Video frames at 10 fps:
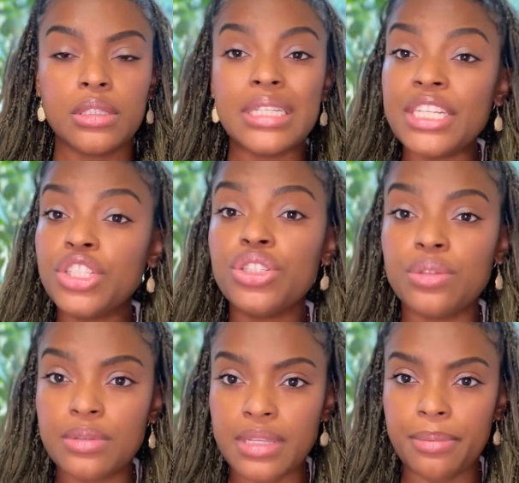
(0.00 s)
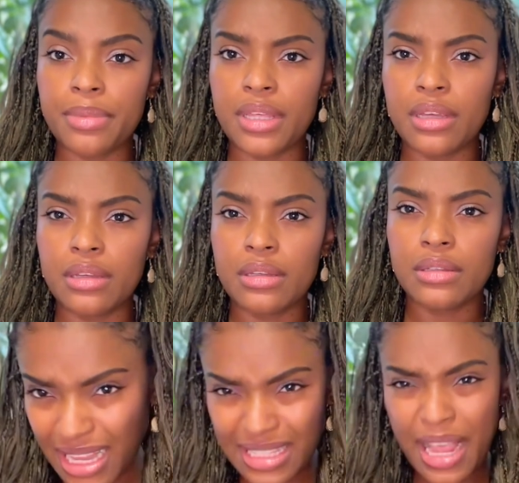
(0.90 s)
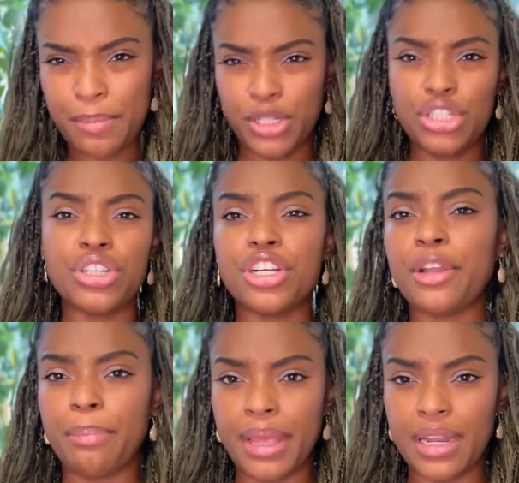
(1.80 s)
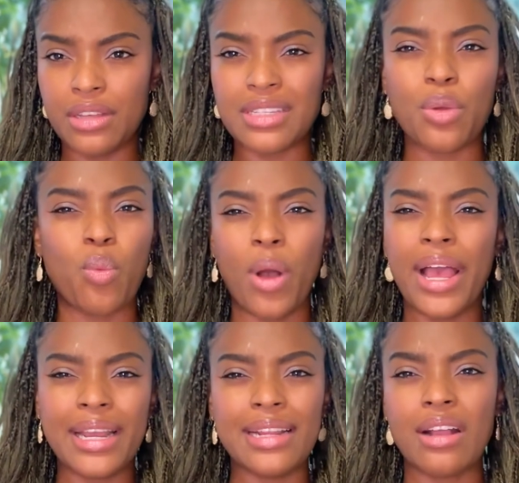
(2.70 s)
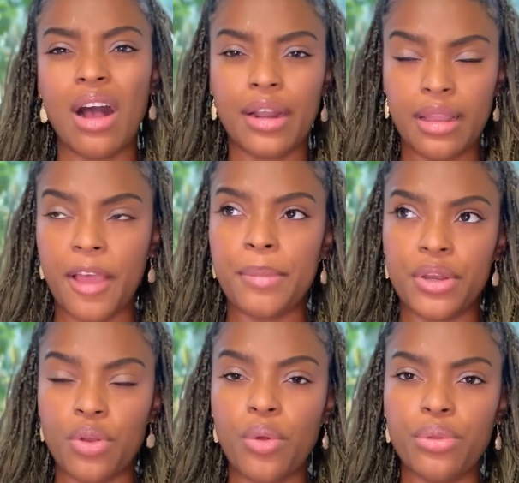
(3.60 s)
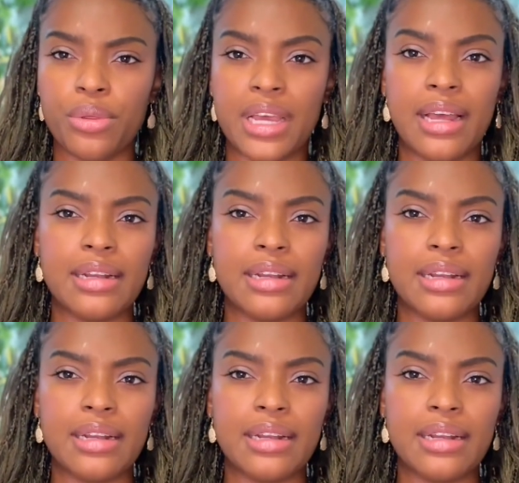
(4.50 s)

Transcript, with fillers: teach you something as I matured a bit, I was like, why did God allow me to go through that?